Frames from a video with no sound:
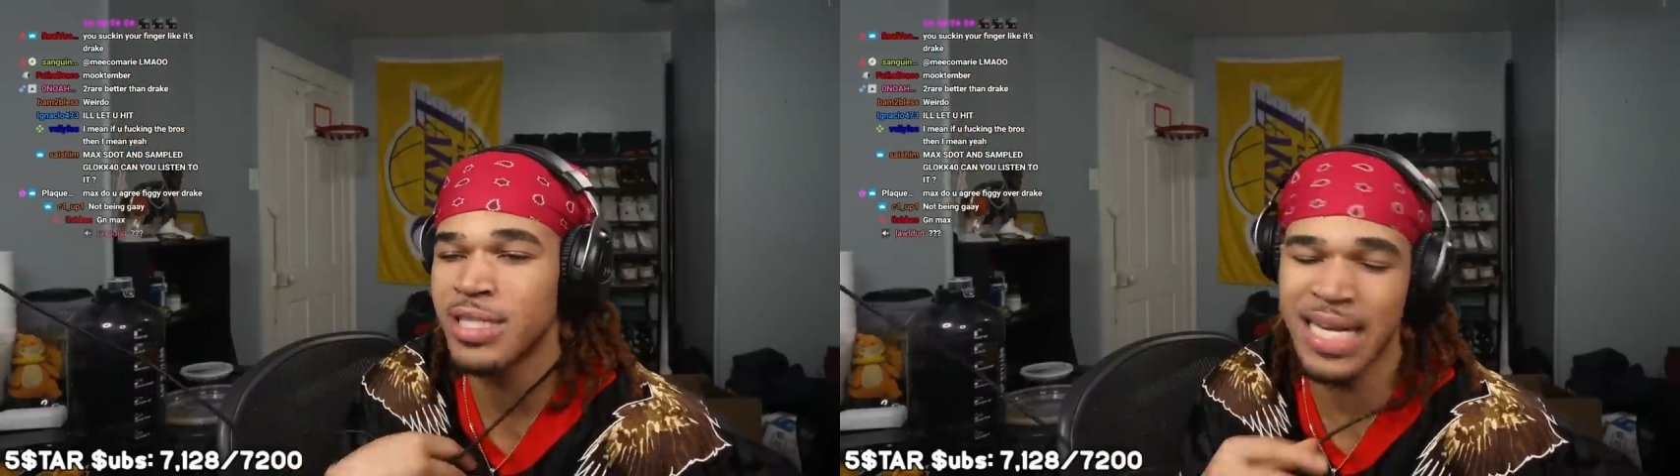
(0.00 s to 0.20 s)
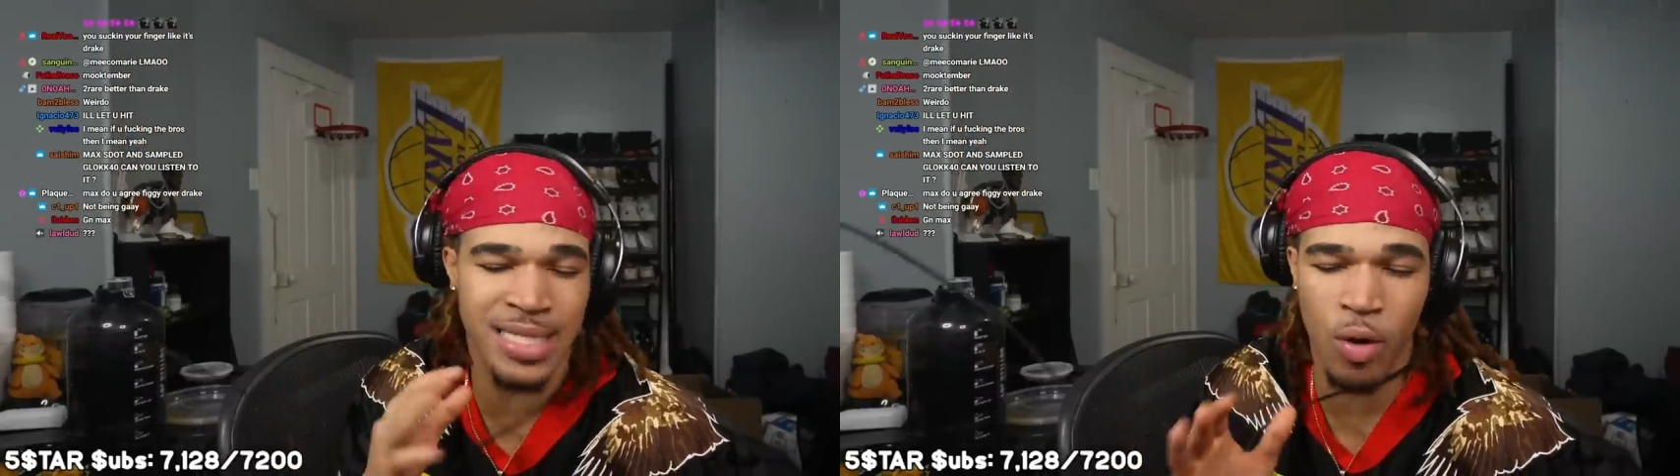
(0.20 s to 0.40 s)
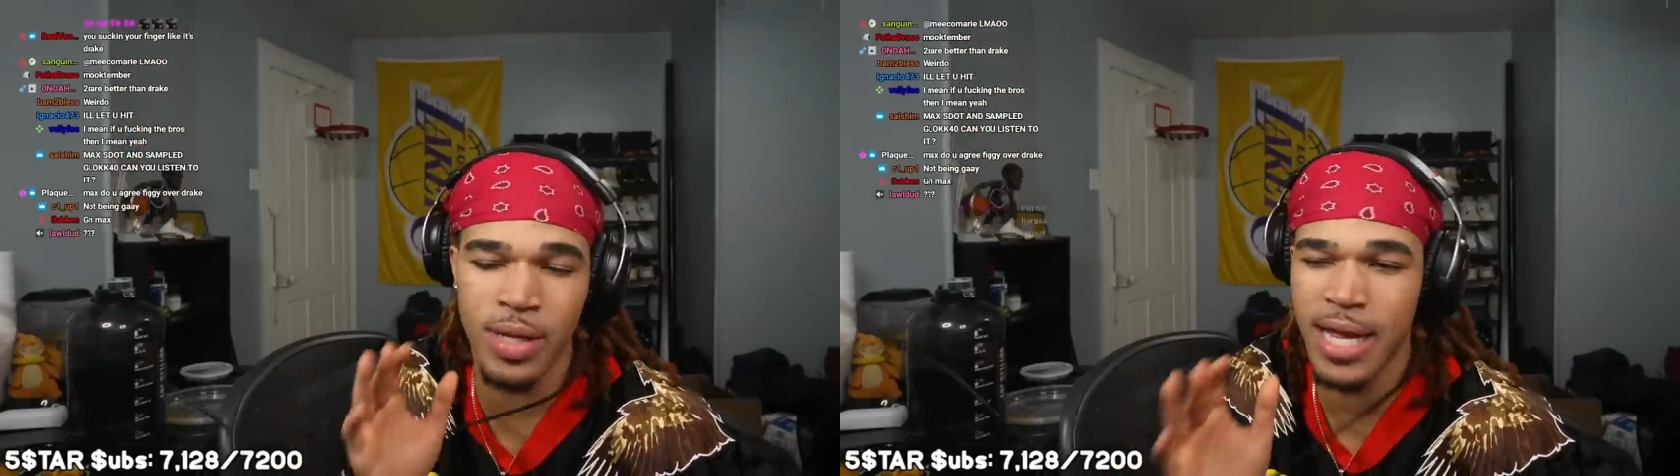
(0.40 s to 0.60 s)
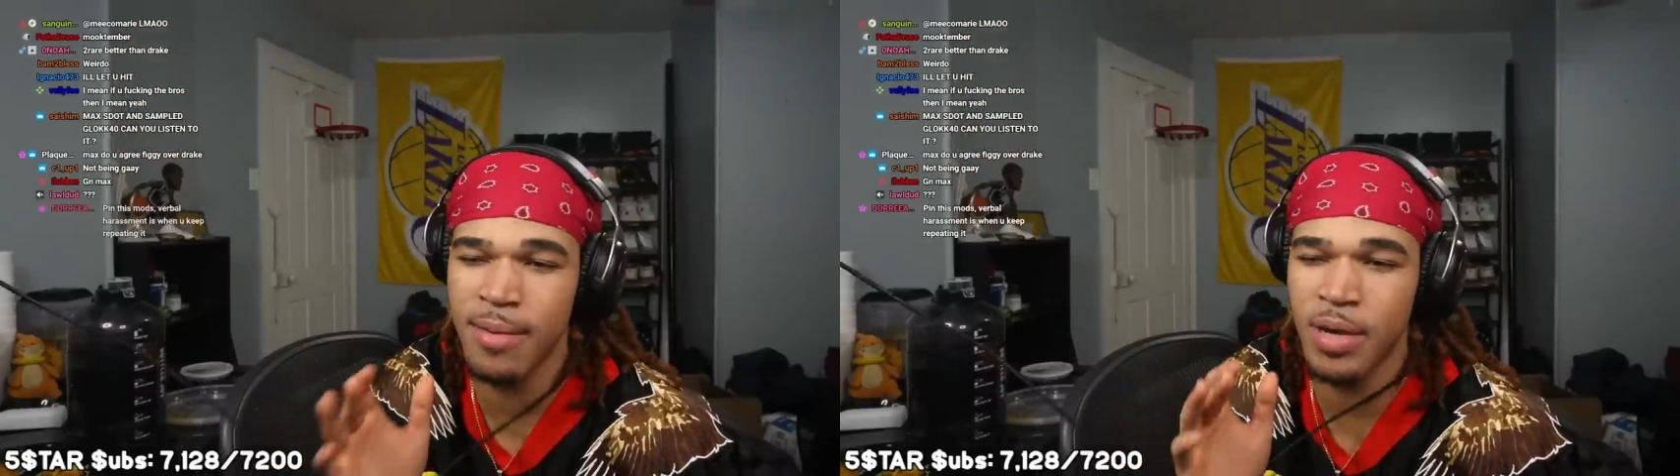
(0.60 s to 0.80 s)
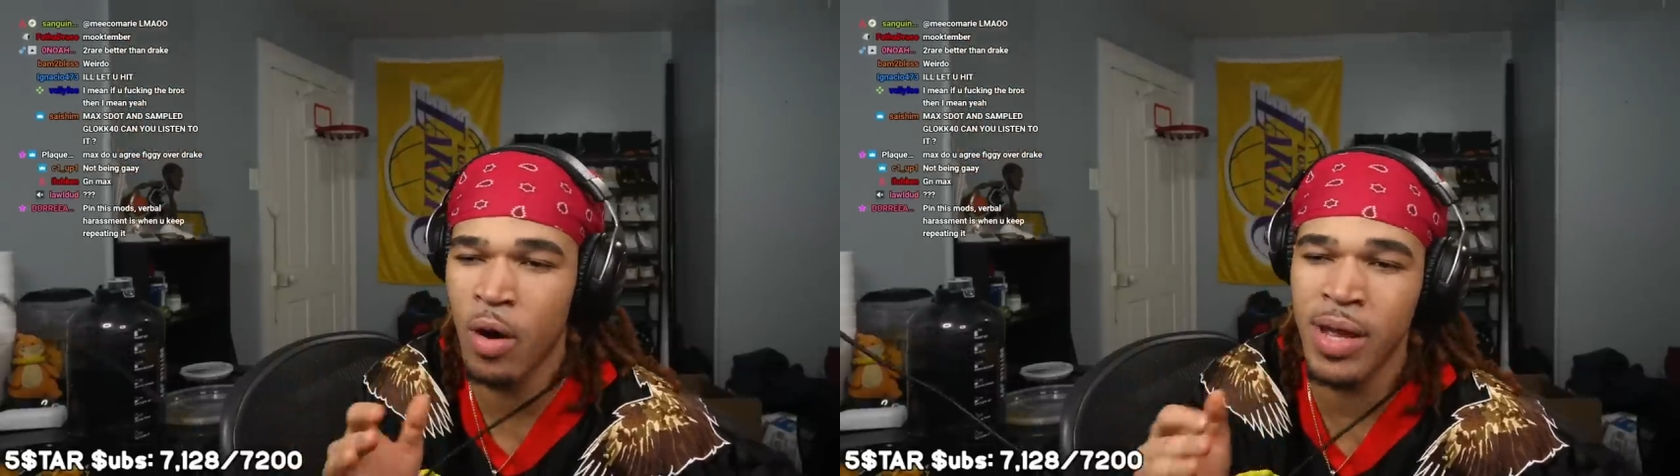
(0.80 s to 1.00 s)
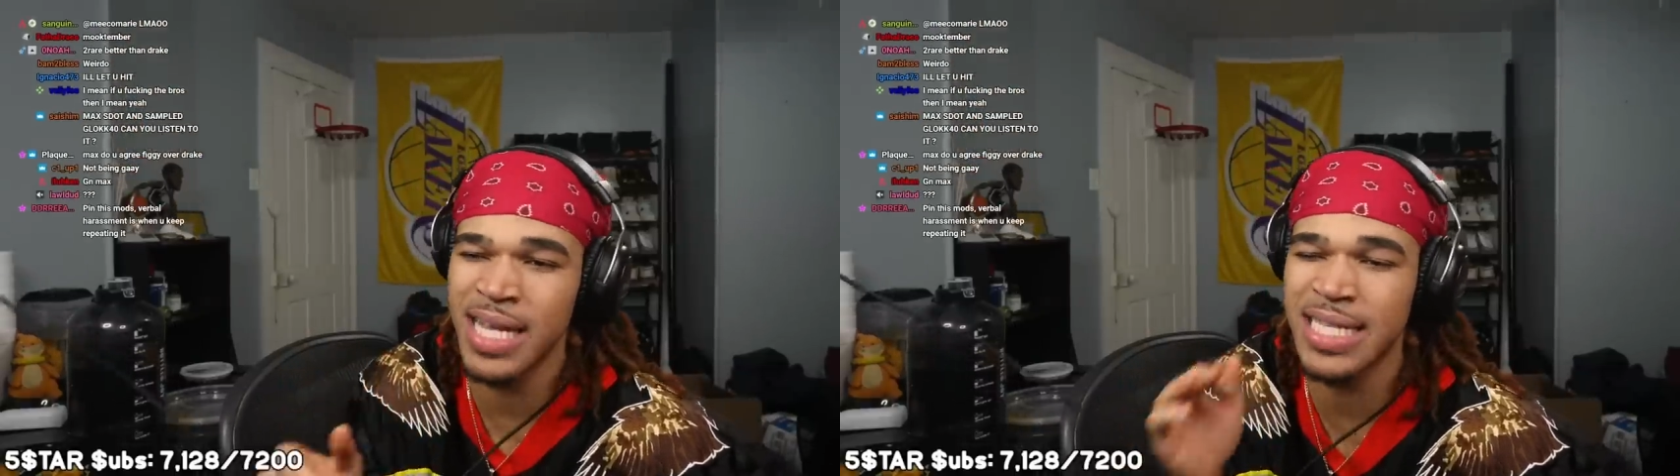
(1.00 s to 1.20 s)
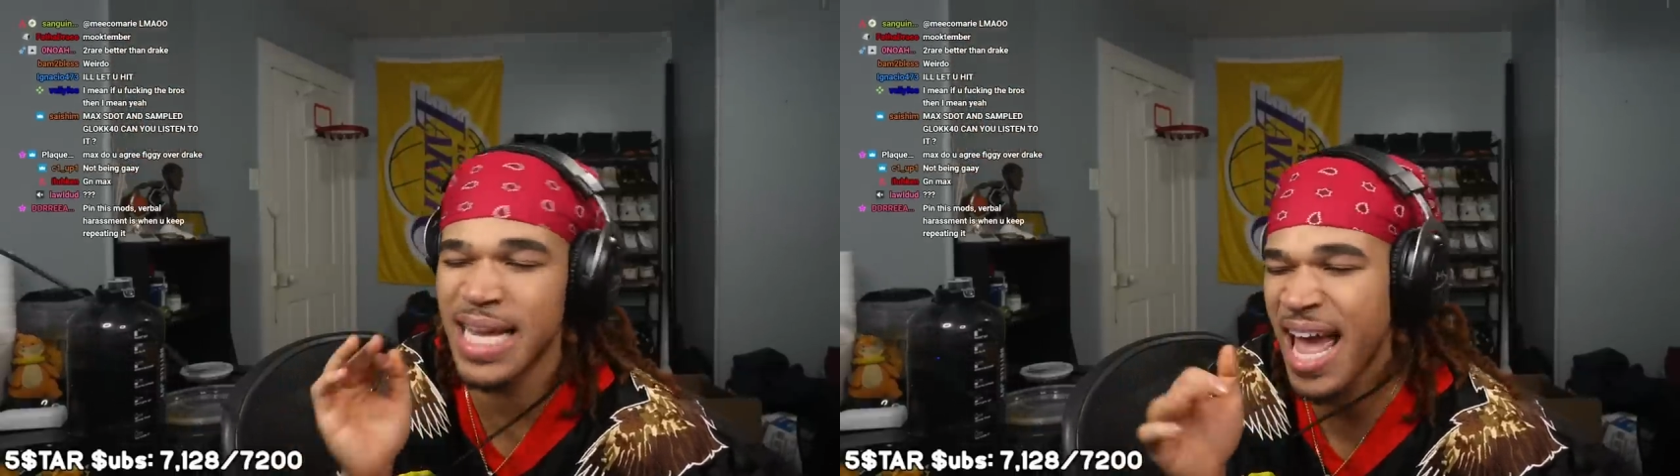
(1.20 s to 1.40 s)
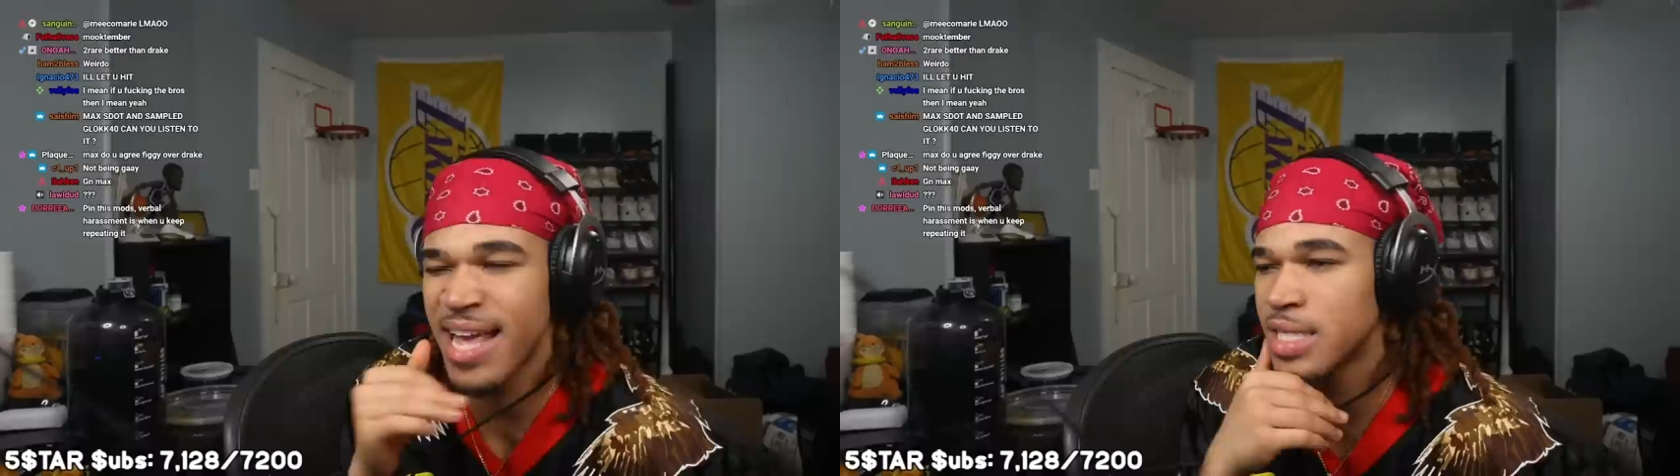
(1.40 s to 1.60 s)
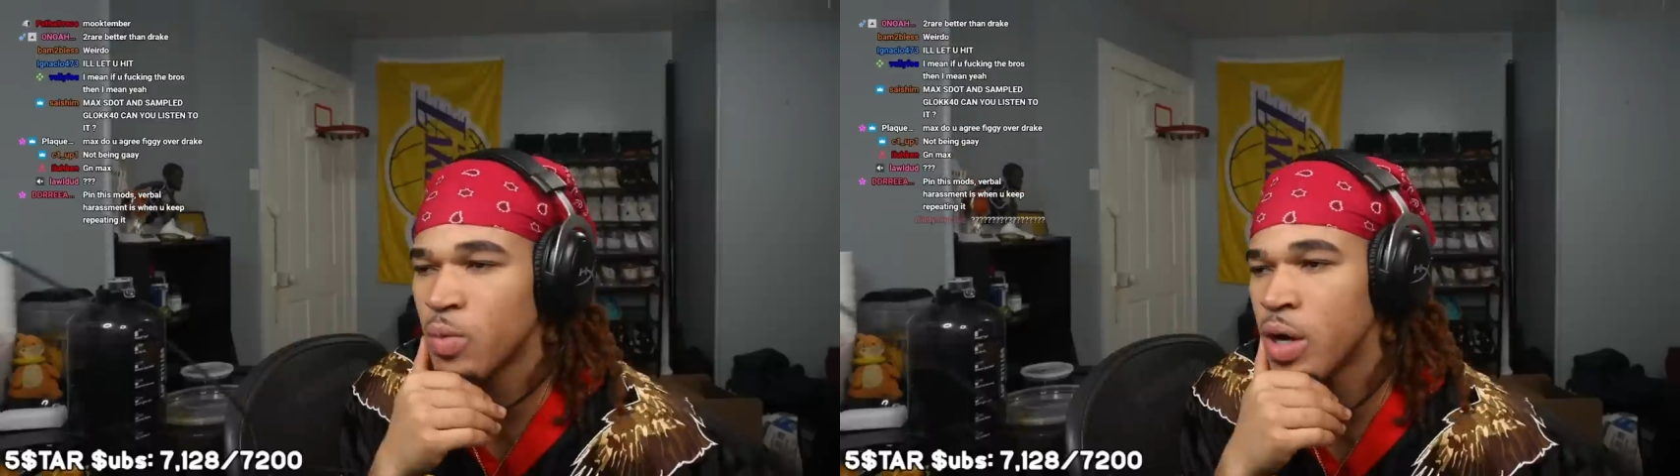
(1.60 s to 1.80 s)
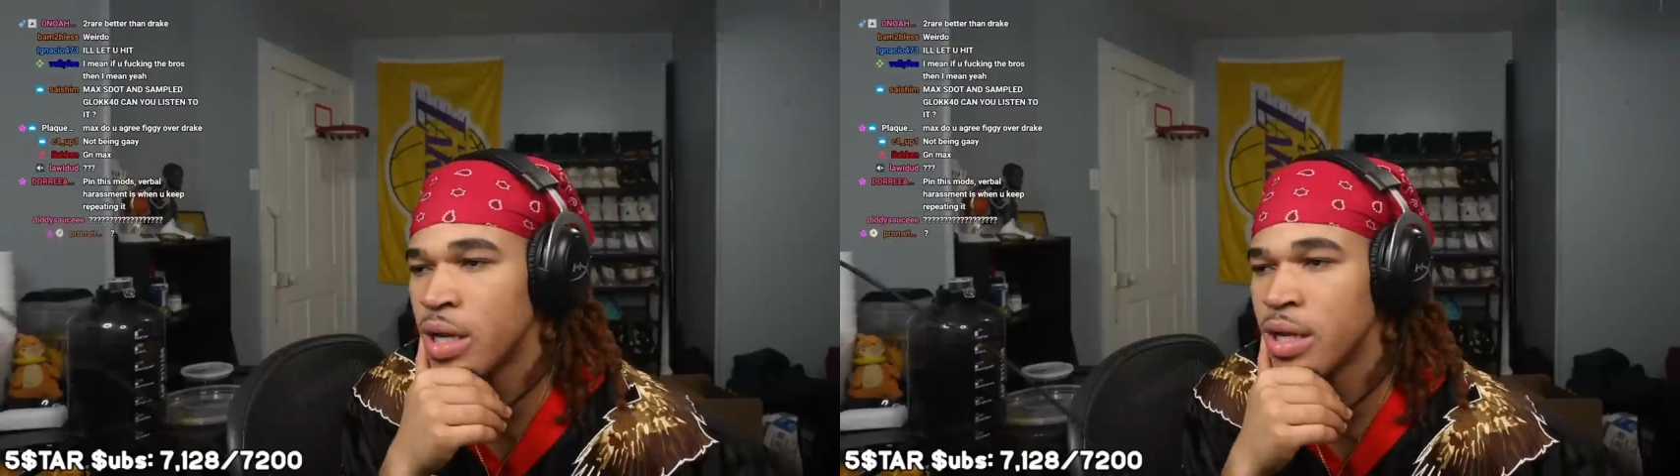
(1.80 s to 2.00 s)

It's only him though. He's the gayest one.